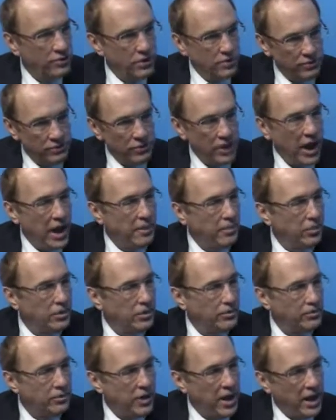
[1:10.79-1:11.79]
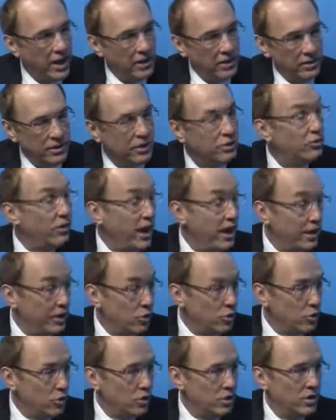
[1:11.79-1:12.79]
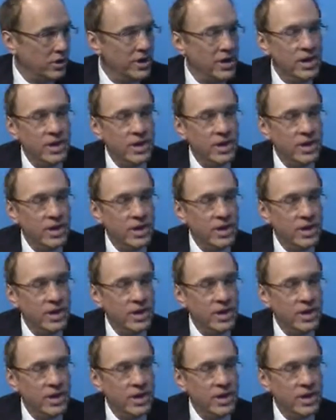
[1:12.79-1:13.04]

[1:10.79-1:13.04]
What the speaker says: friable necrotic core.